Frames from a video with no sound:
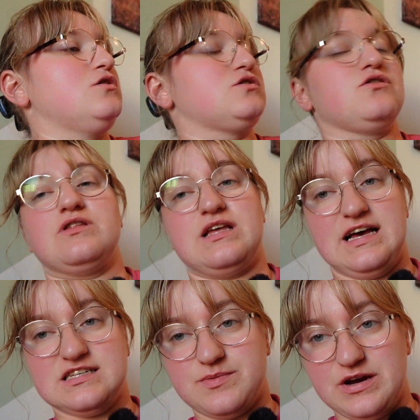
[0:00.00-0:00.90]
So the
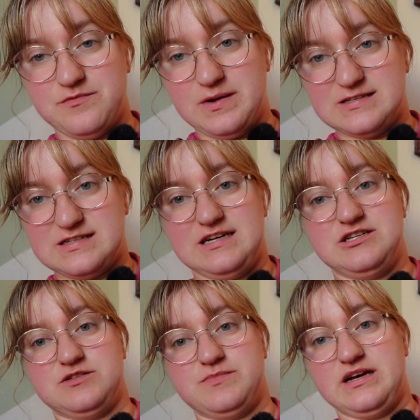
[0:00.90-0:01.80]
last pair of pants that I
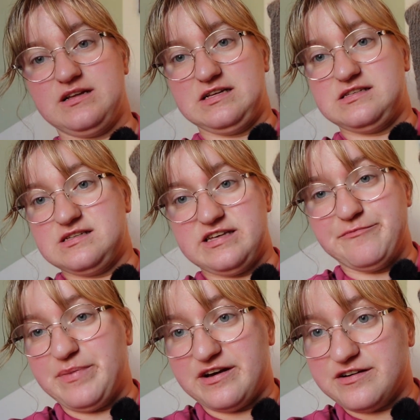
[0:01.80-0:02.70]
just made, it's the
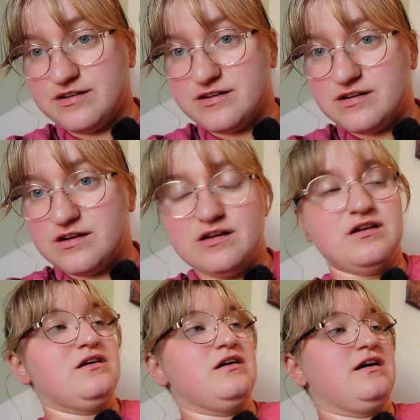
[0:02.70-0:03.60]
same pattern.
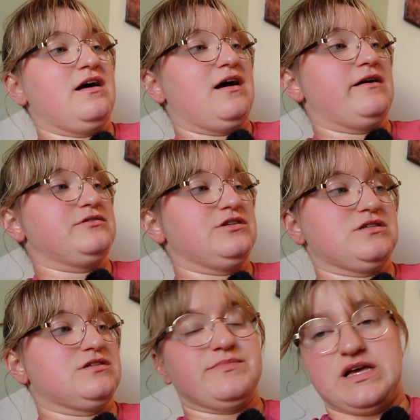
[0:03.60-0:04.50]
I'm
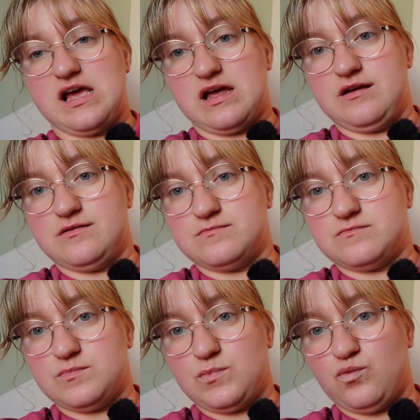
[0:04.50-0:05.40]
just making it
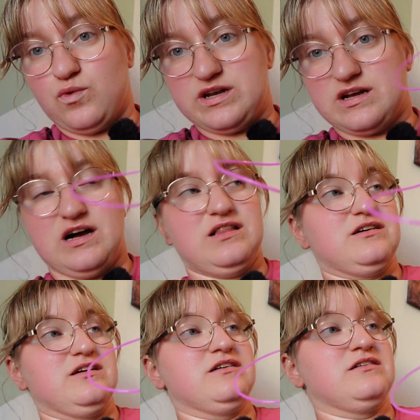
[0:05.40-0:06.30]
one
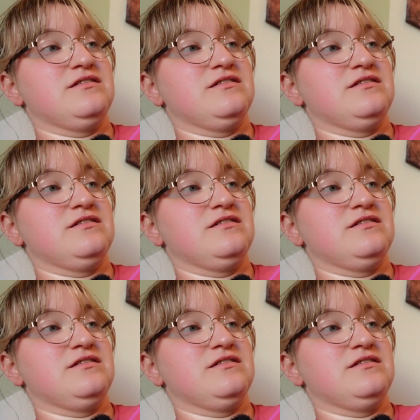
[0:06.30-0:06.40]
color